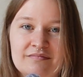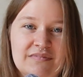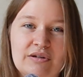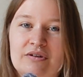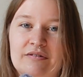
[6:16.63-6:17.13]

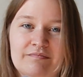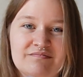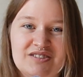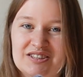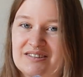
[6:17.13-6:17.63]
little
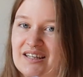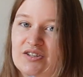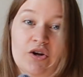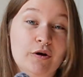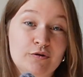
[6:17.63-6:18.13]
just
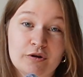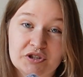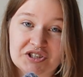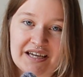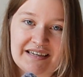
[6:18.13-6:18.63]

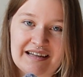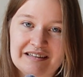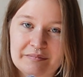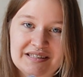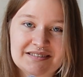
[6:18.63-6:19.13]
non-crocheted
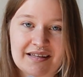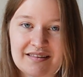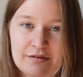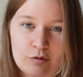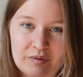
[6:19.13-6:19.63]
elements. I
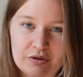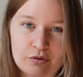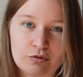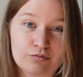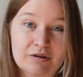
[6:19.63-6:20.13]
think would be
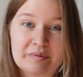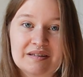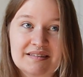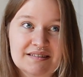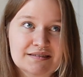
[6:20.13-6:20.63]
cool.
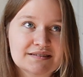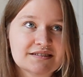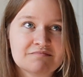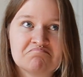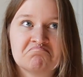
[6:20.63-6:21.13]

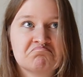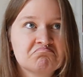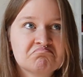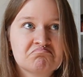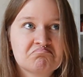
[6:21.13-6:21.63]
Ribbons,
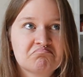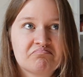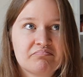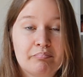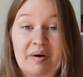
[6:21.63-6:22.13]

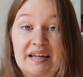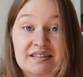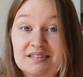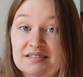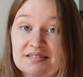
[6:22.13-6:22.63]

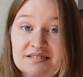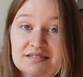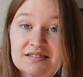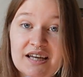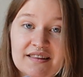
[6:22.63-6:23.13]

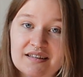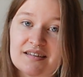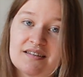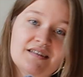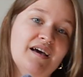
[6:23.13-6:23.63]
buttons, I
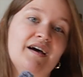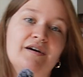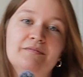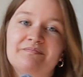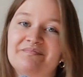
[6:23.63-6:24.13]
think,
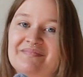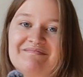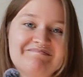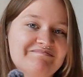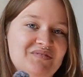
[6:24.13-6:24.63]
yeah.
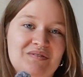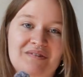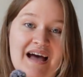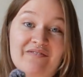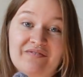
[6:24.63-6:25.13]

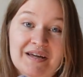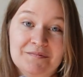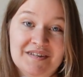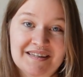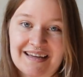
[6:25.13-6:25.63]
Have
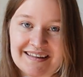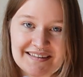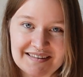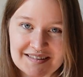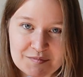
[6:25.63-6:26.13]
fun with it. I
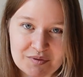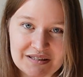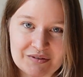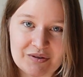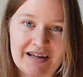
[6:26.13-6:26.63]
think that's
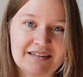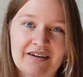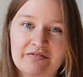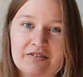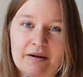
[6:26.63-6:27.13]
pretty cool. I
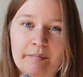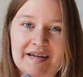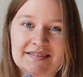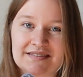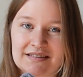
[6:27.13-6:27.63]
love a
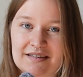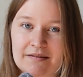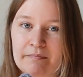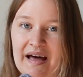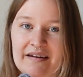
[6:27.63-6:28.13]

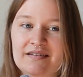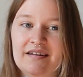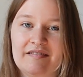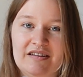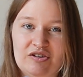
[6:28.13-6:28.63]
basic
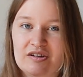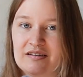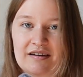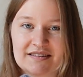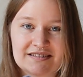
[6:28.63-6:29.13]
pattern, and then you
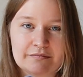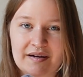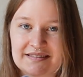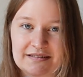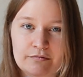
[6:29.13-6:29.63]
can
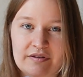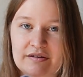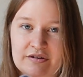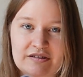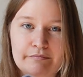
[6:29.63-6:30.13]
customize it with
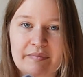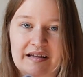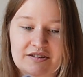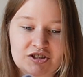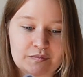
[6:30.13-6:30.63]
little
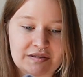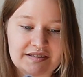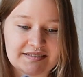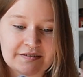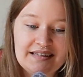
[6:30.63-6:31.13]

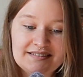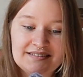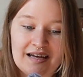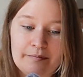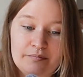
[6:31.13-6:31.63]
embellishments.
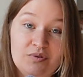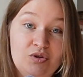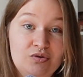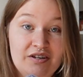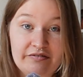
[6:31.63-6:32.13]
Next up,
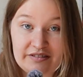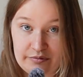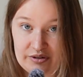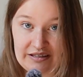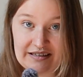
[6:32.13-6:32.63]
you
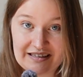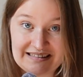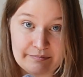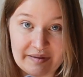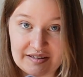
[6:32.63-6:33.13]
definitely won't need
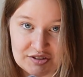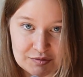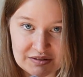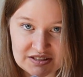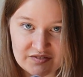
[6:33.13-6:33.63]
any
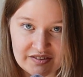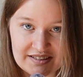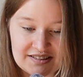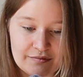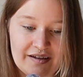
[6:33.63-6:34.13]
embellishments for
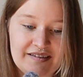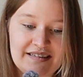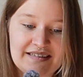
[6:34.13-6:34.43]
this one.